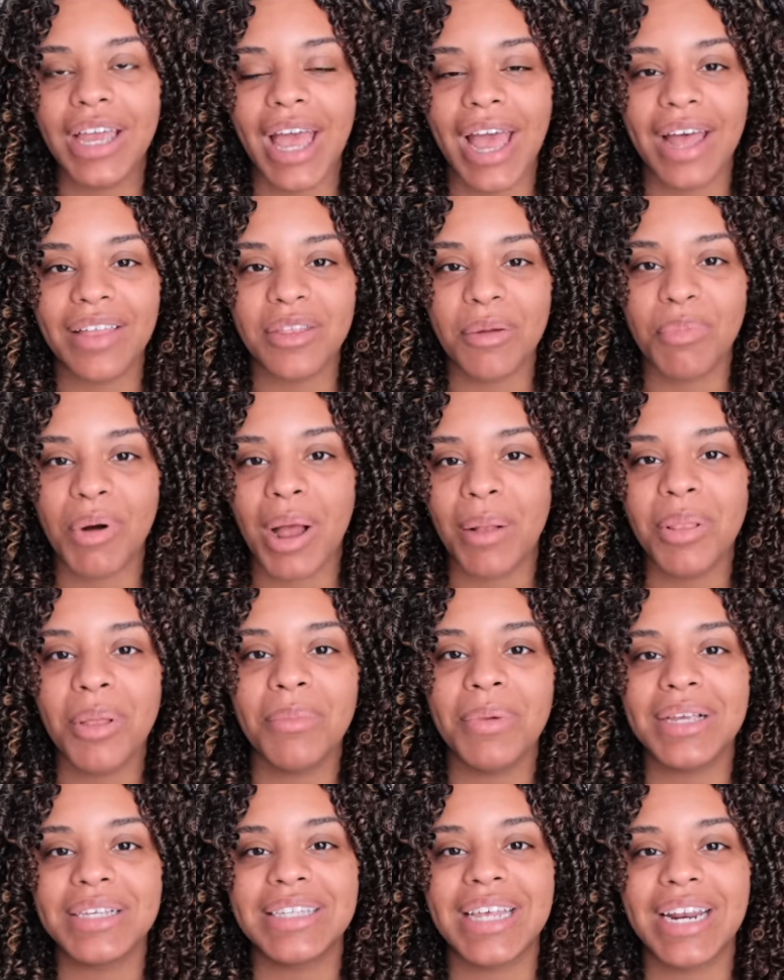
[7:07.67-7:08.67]
and the problem
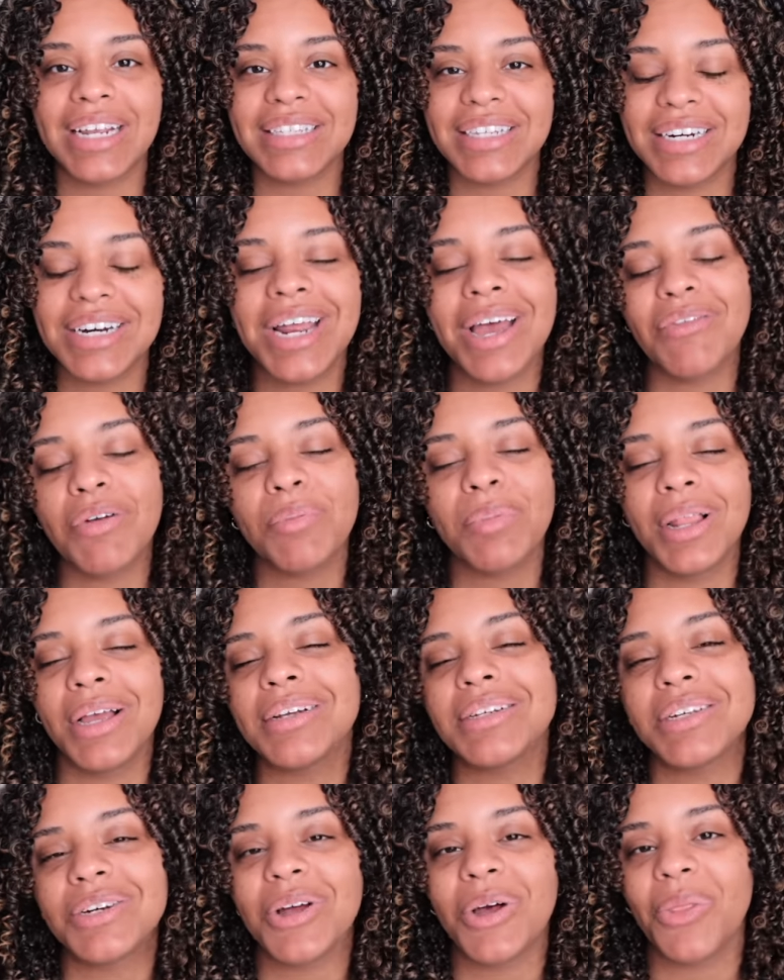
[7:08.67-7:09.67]
is that I didn't have it
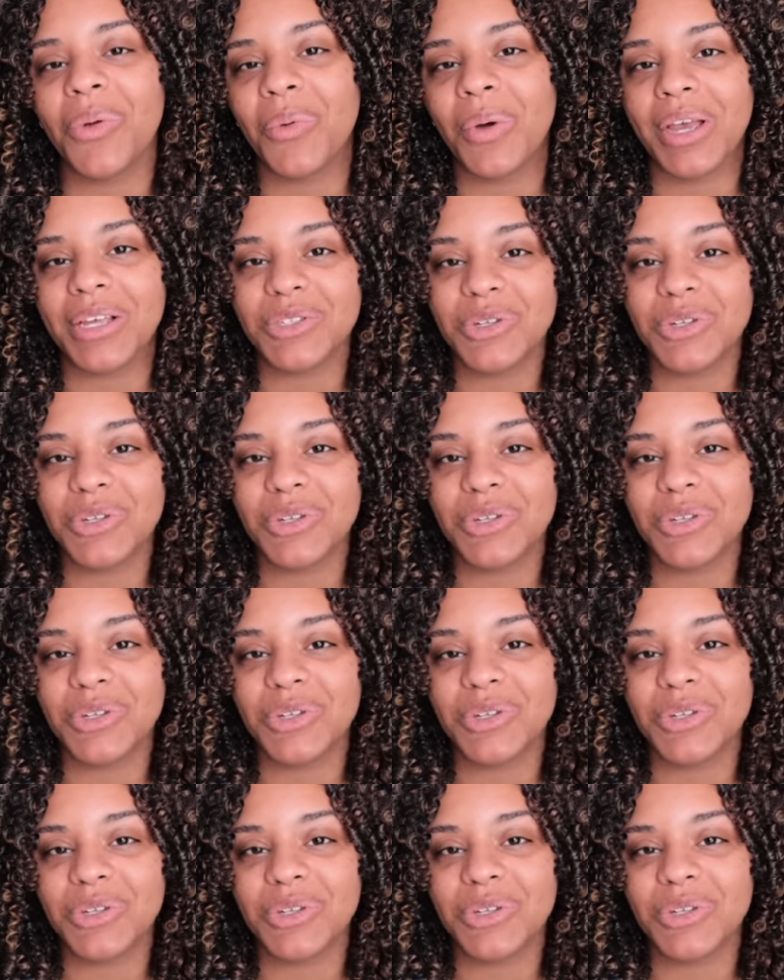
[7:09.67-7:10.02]
plugged in all the way,